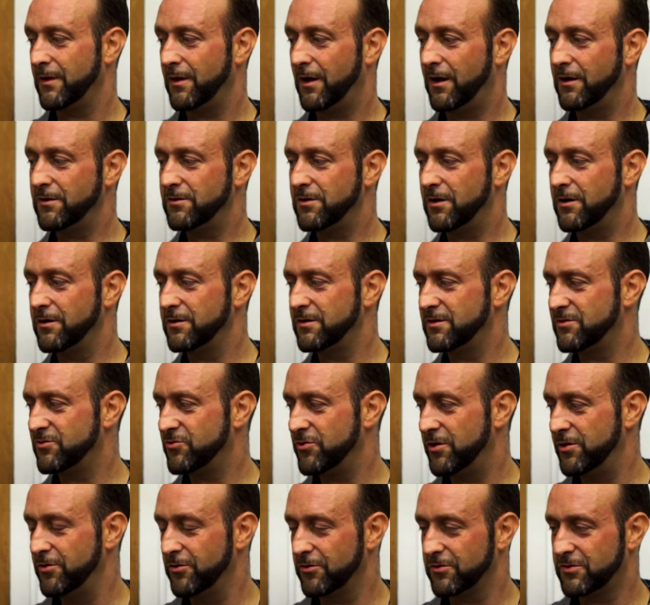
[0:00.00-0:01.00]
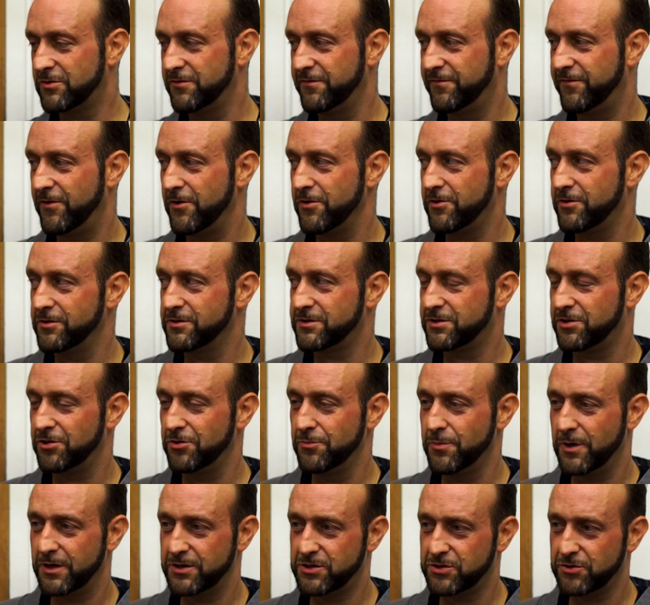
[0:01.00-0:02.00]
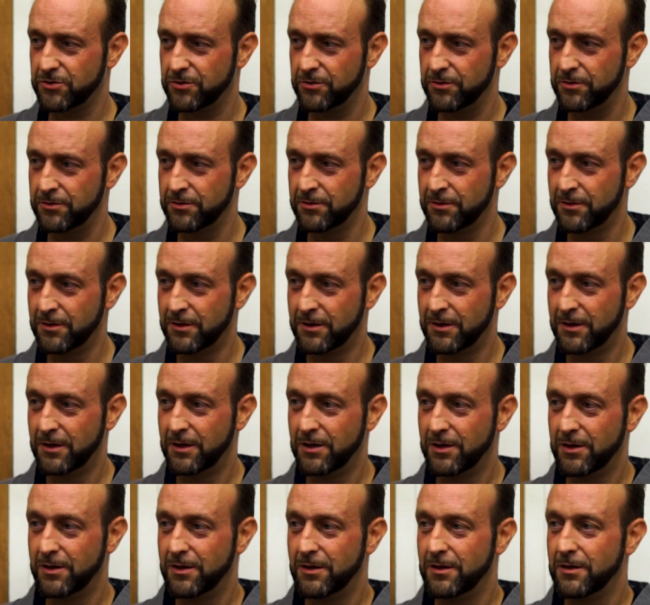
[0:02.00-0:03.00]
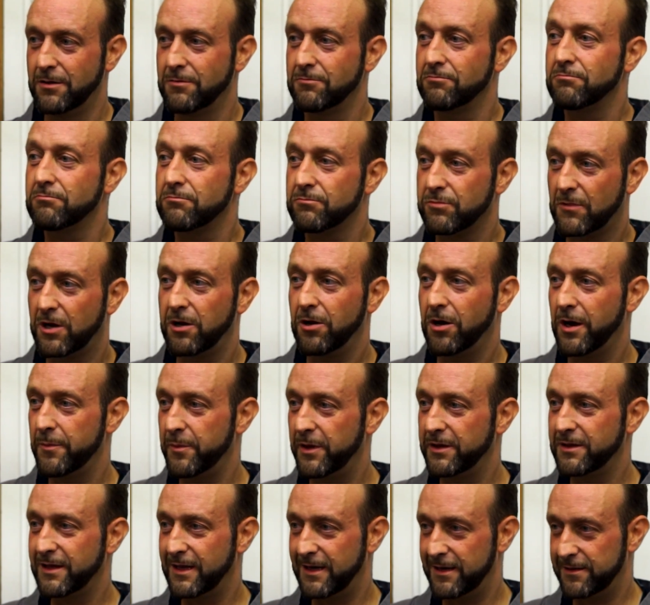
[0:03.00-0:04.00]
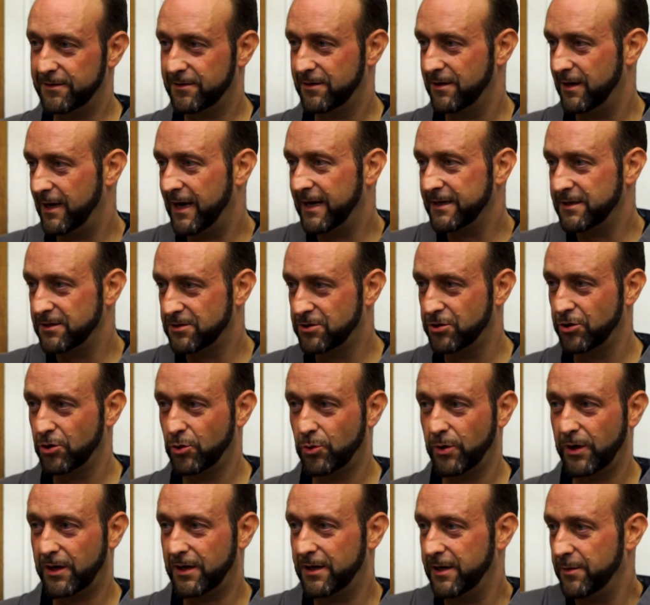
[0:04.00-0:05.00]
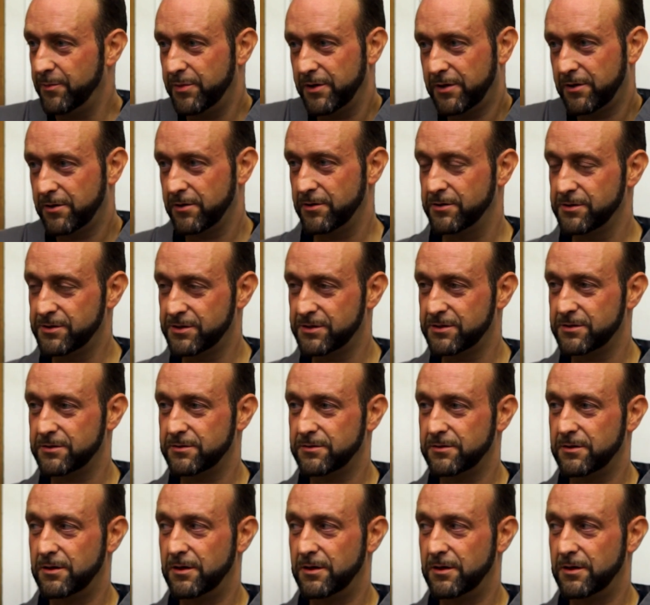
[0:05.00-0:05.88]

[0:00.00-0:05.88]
I try not to focus too much on climbing the ladder too quickly, because